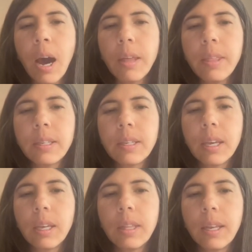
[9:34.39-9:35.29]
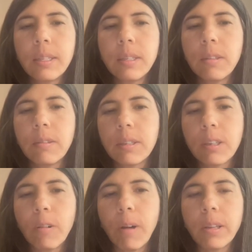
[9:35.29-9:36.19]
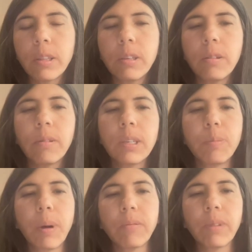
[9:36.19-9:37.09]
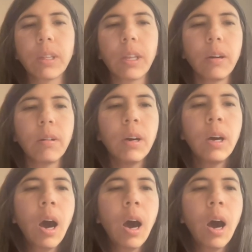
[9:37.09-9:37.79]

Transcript: This king needs to just hold on to this pawn right now.